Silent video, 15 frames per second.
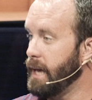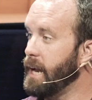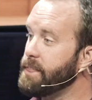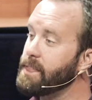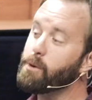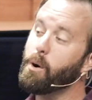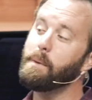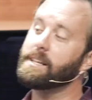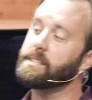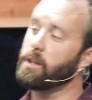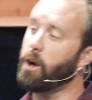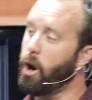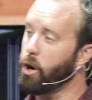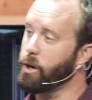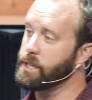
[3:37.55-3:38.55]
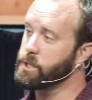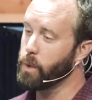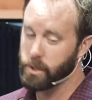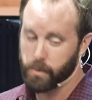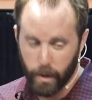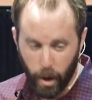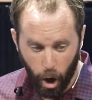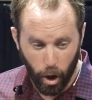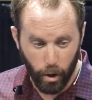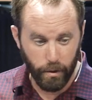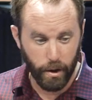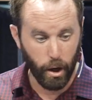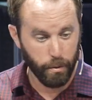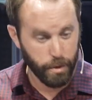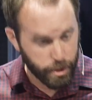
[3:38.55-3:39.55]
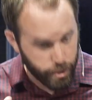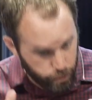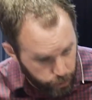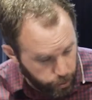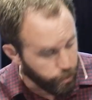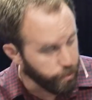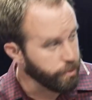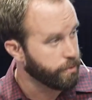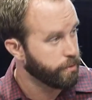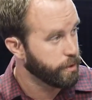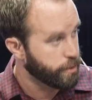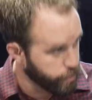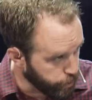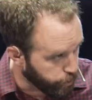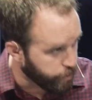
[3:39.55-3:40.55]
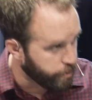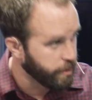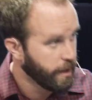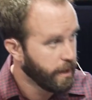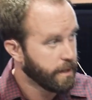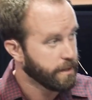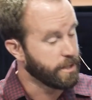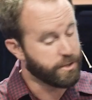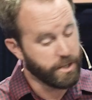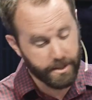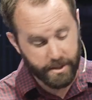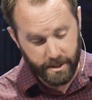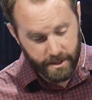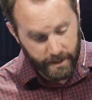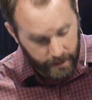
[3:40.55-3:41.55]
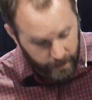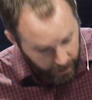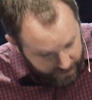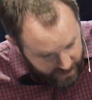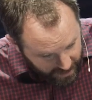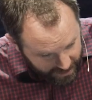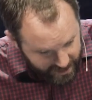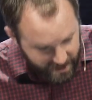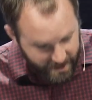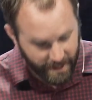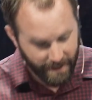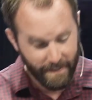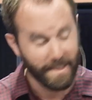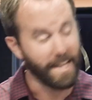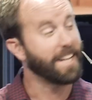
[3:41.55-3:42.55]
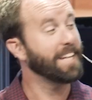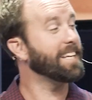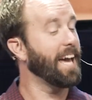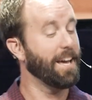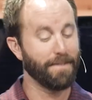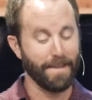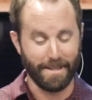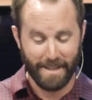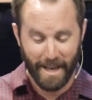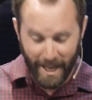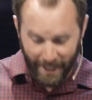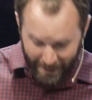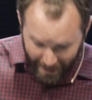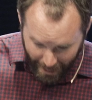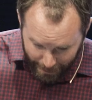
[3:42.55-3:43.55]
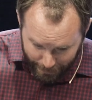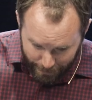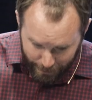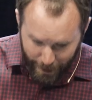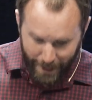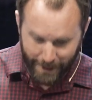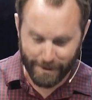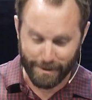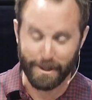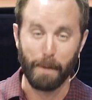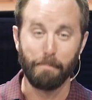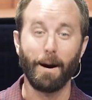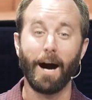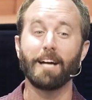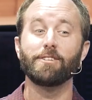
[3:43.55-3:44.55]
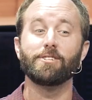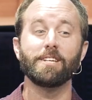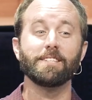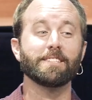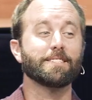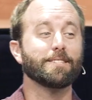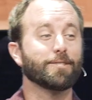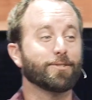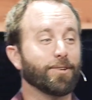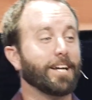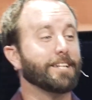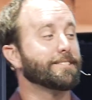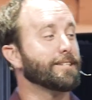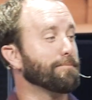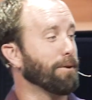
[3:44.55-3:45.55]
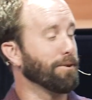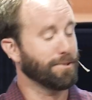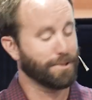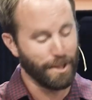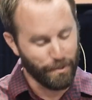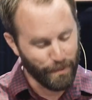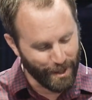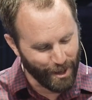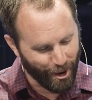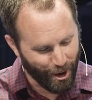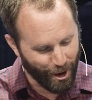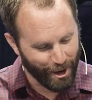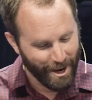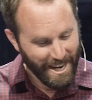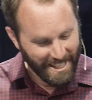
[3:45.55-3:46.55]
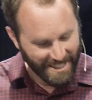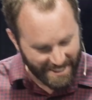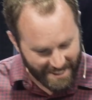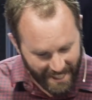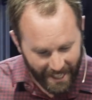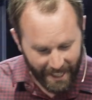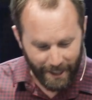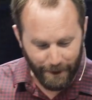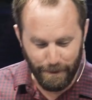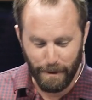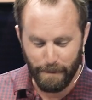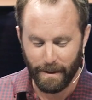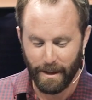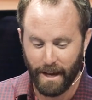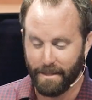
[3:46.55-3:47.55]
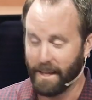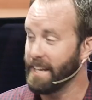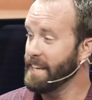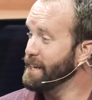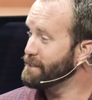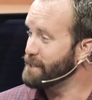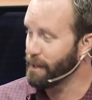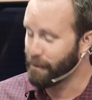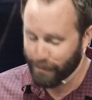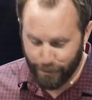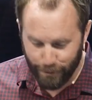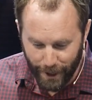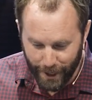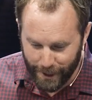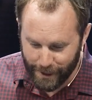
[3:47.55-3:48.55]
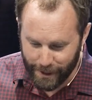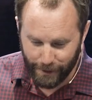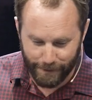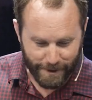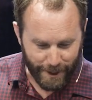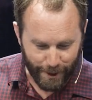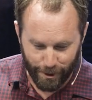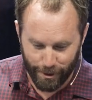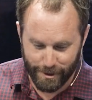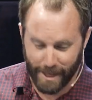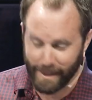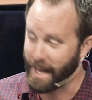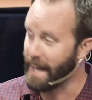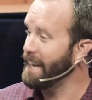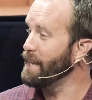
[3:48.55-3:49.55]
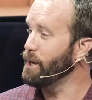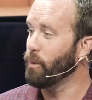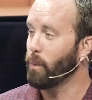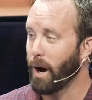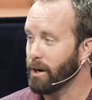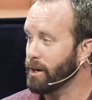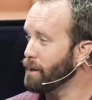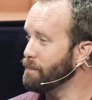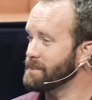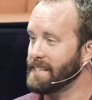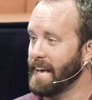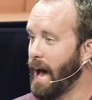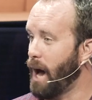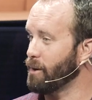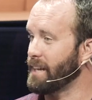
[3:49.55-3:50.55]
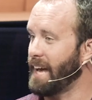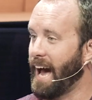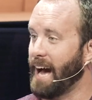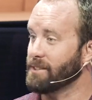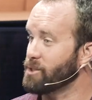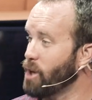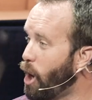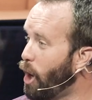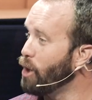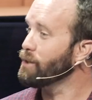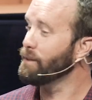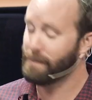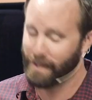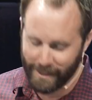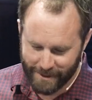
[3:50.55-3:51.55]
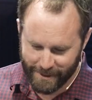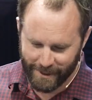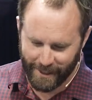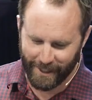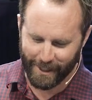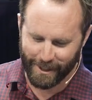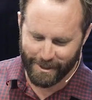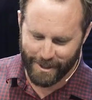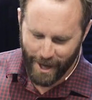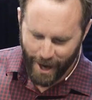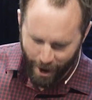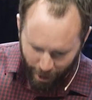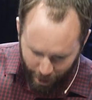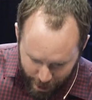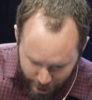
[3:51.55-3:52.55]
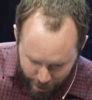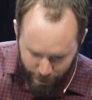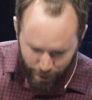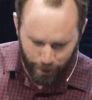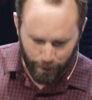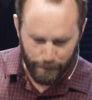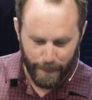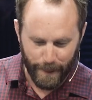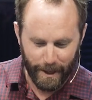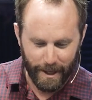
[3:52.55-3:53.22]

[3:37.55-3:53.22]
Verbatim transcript: And I think what makes it hard is, is we all know the truth, the truth, that Jesus loves us, that he gave his life for us, that by Jesus' grace and mercy we are saved, that he is a friend of sinners, and that he welcomes the outcast. All of these things are true.